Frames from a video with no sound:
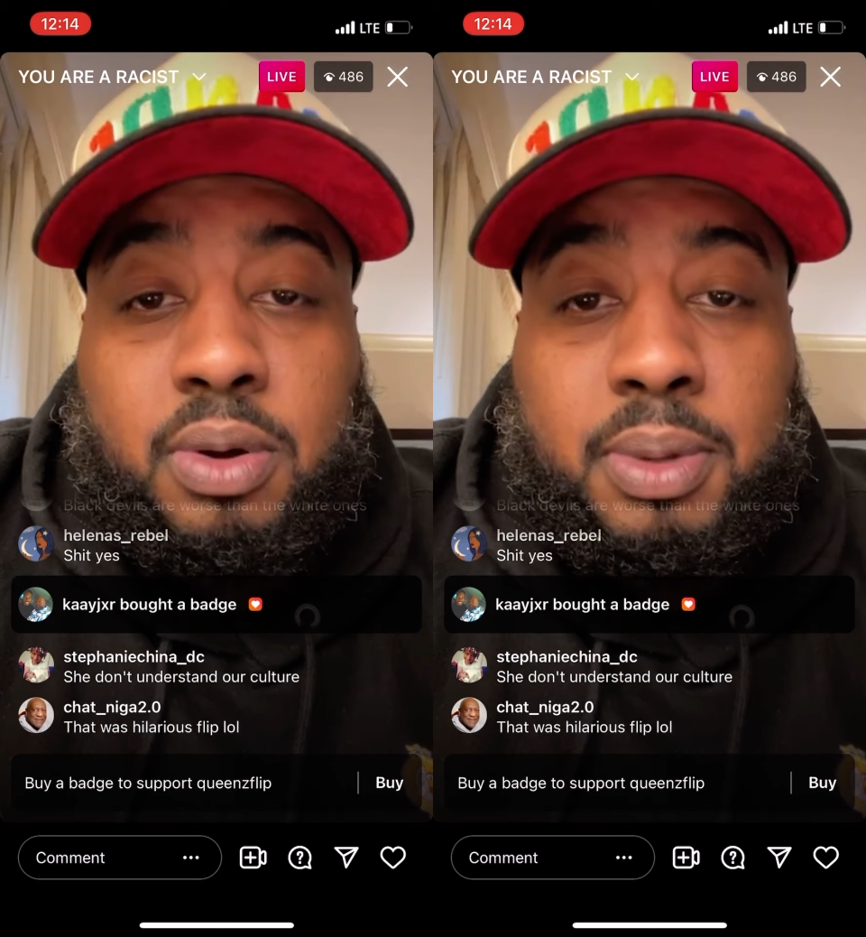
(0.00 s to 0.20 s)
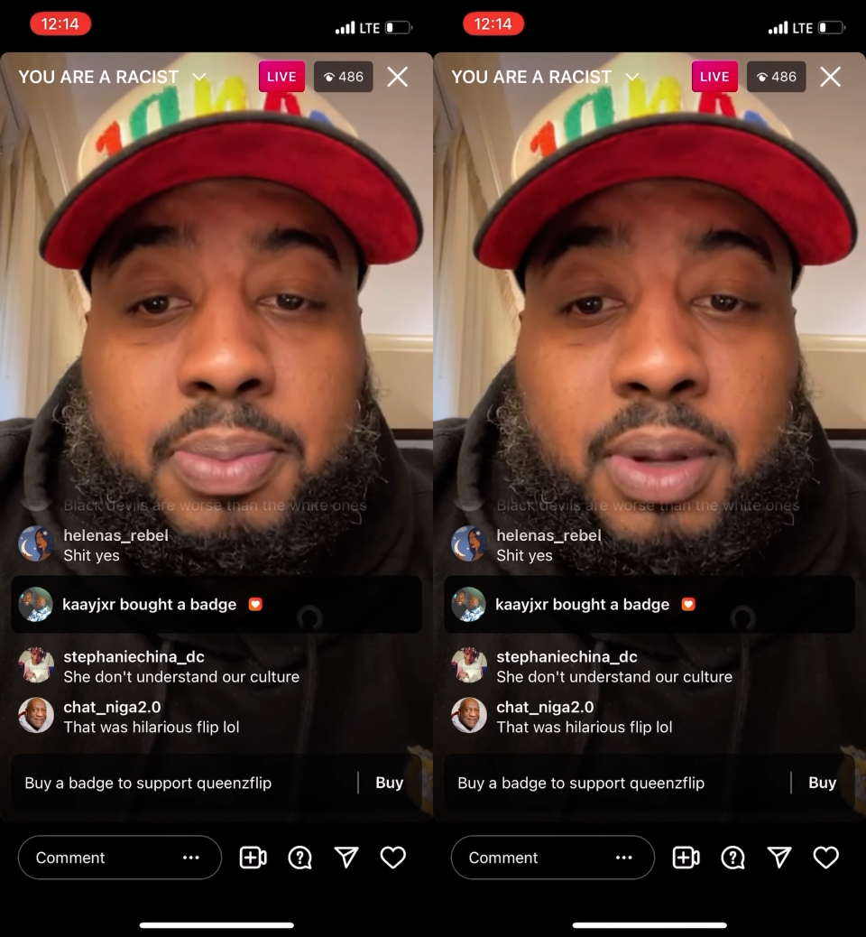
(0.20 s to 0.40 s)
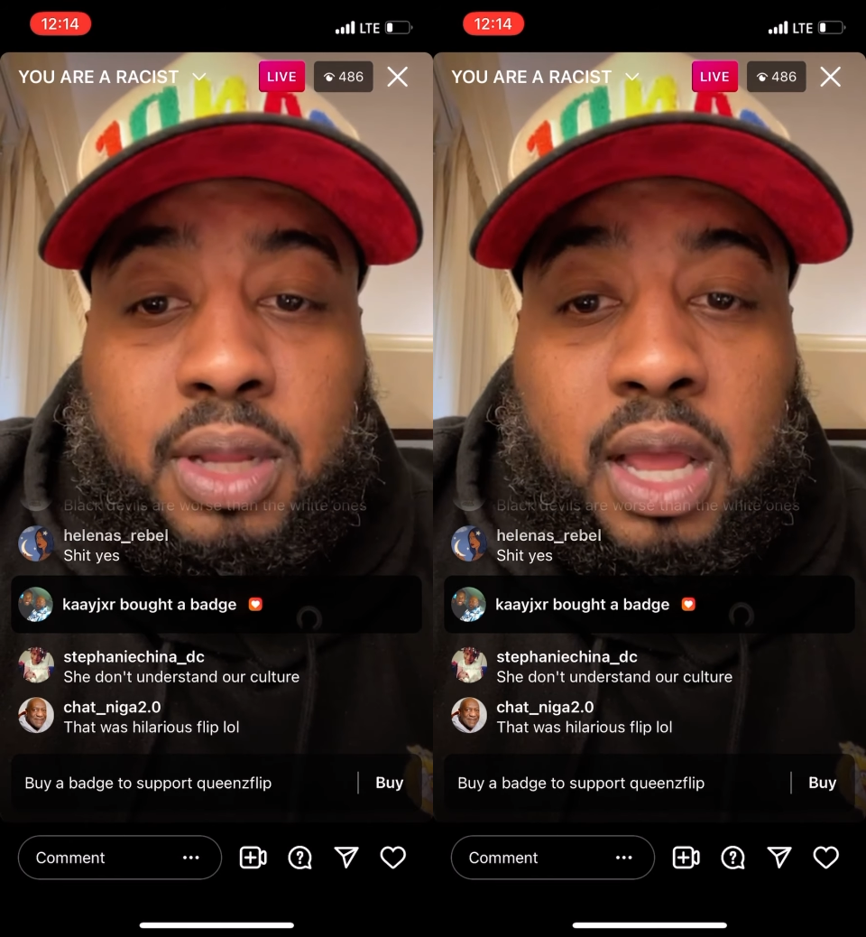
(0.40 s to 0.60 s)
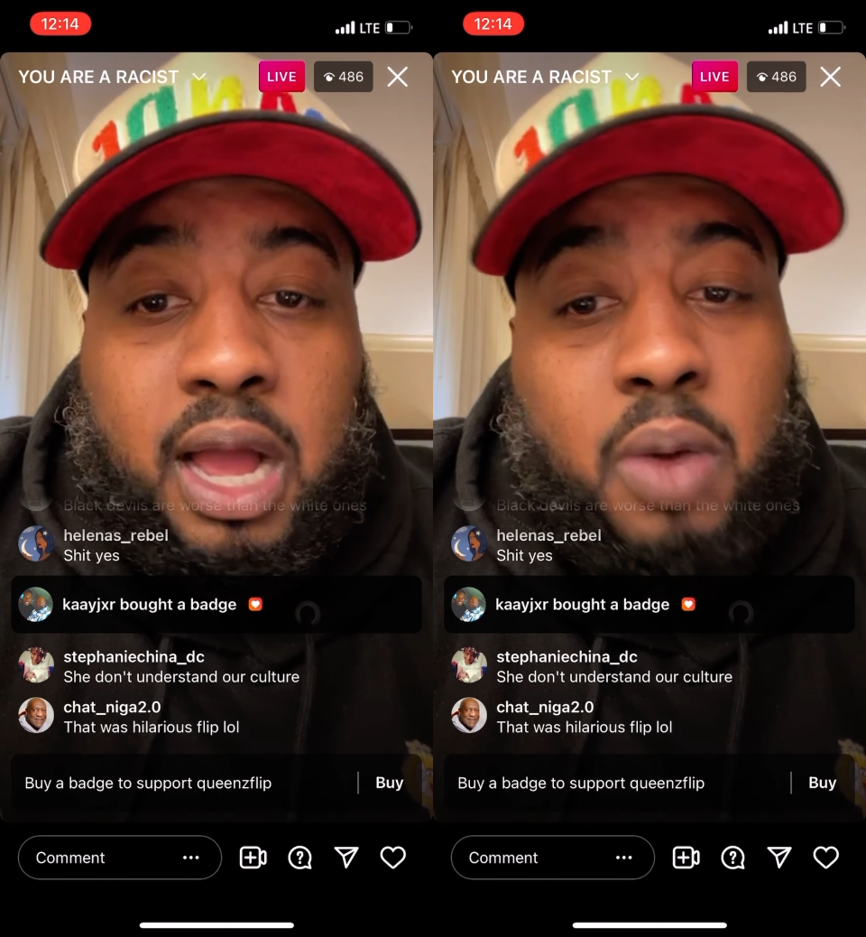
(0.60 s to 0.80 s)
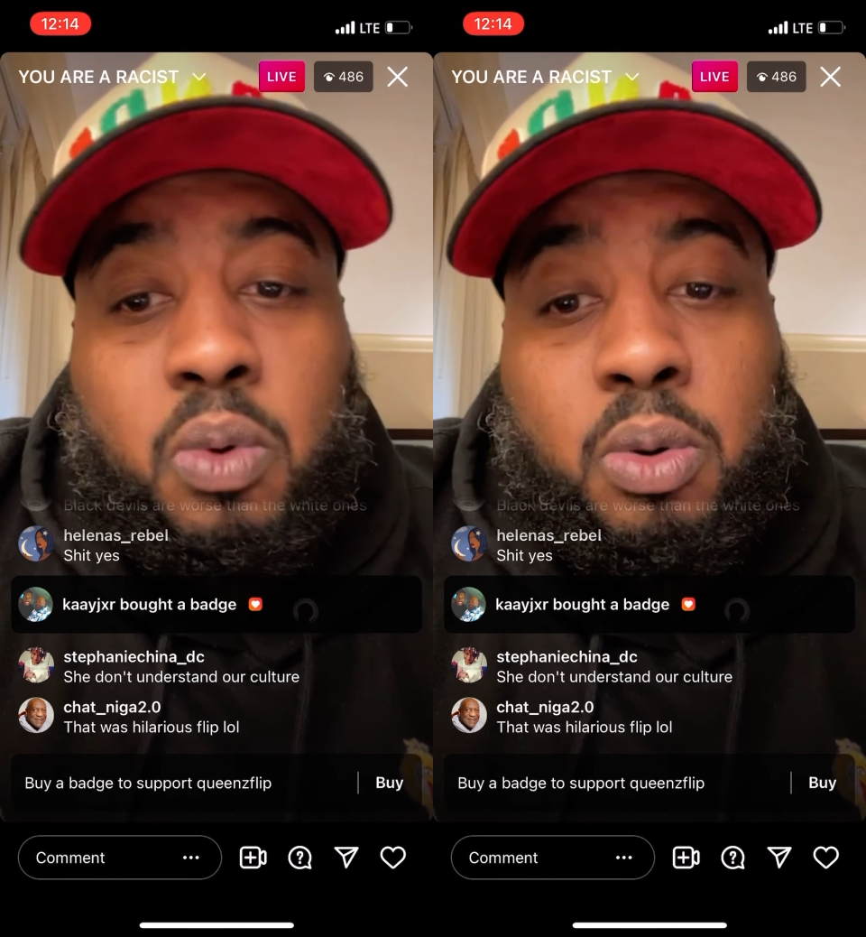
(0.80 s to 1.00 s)
homie, but
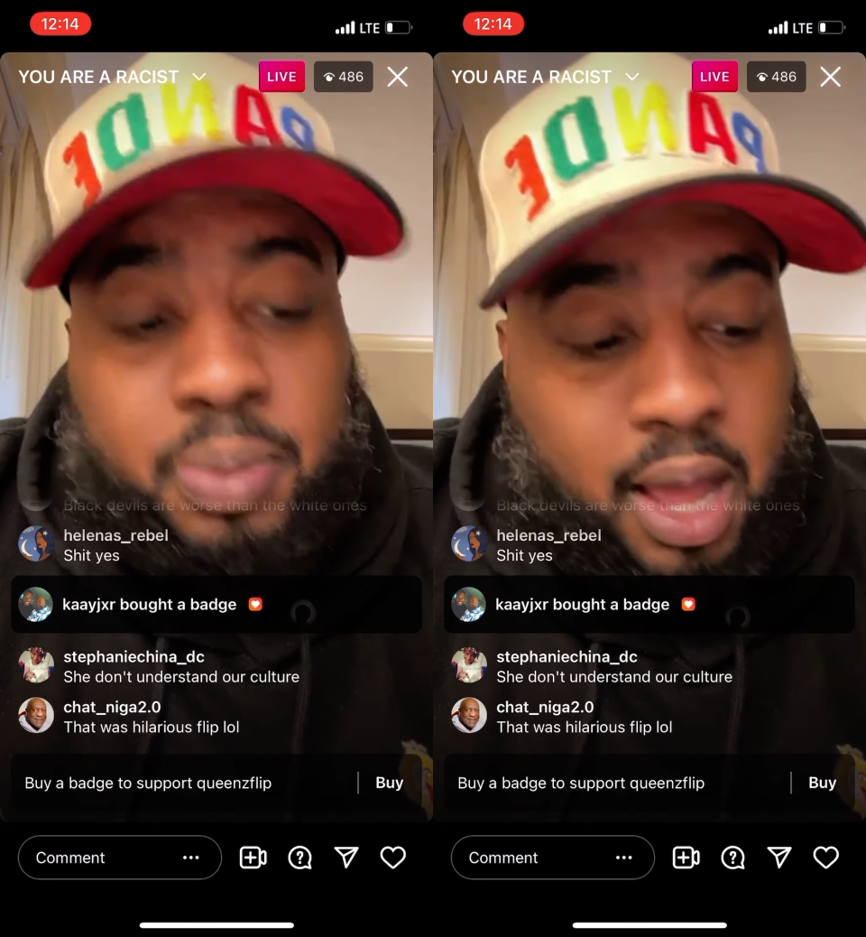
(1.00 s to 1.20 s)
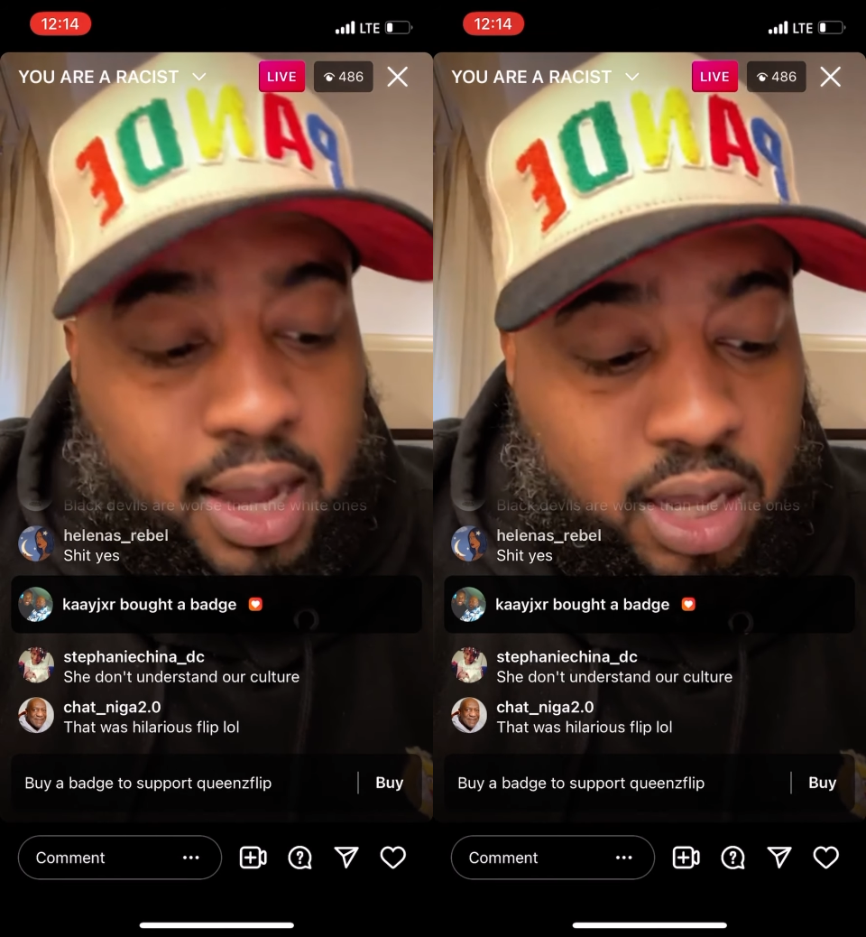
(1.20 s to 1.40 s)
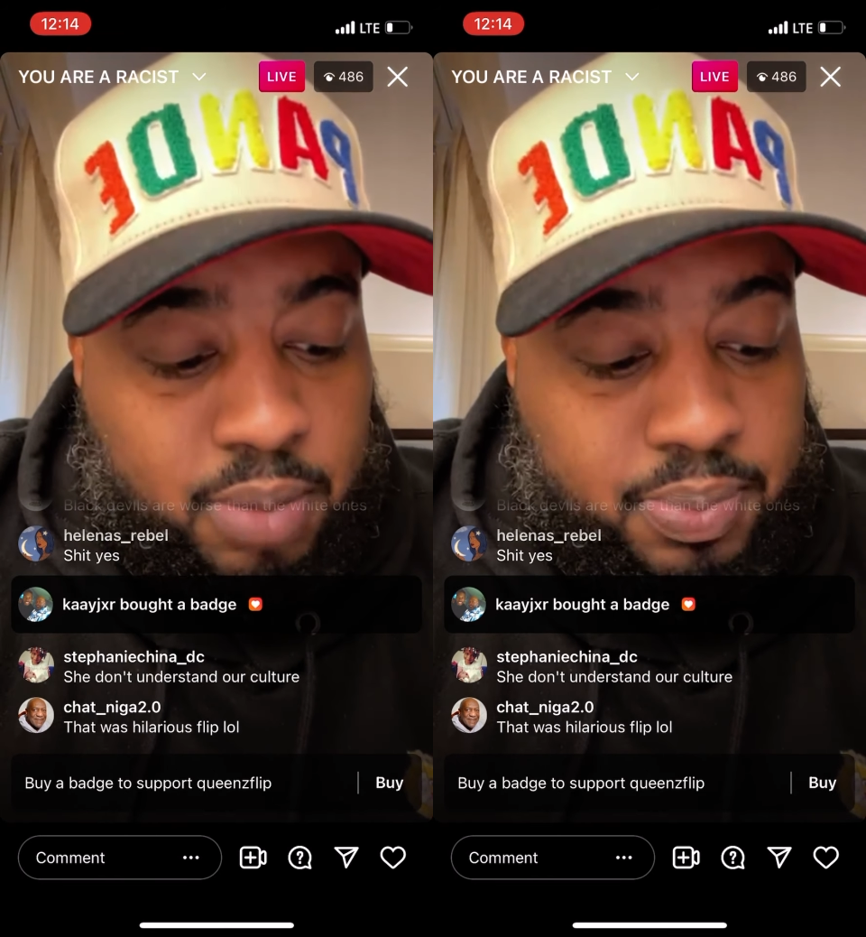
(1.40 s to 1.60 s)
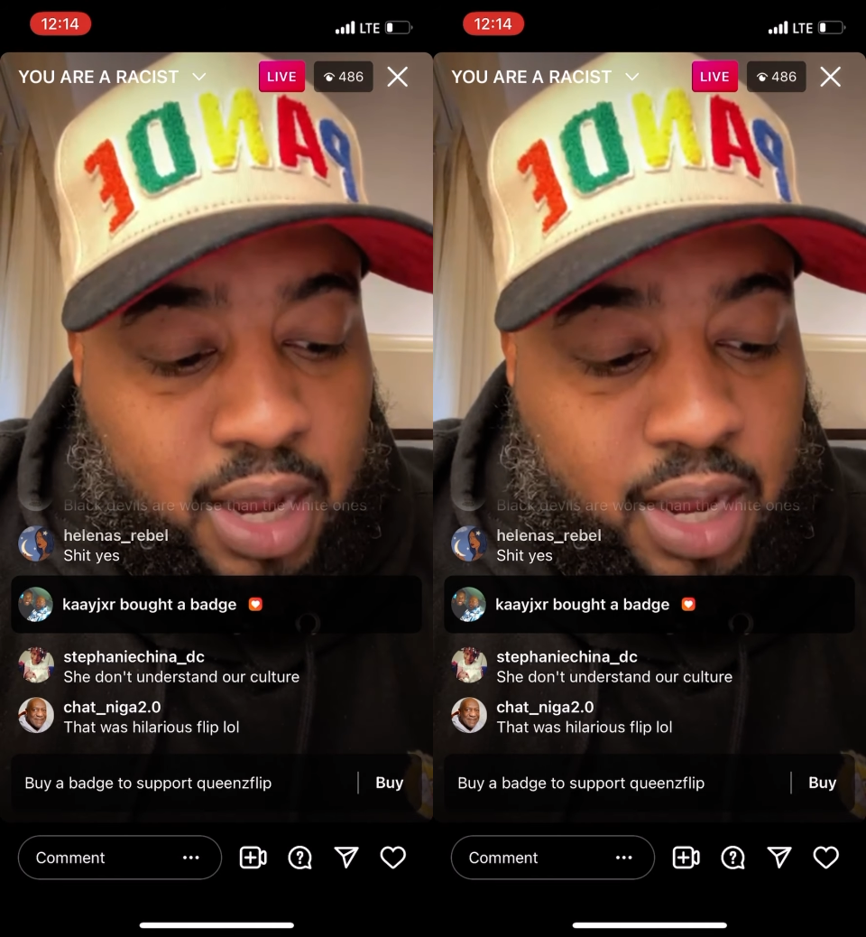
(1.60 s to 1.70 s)
I won't block her,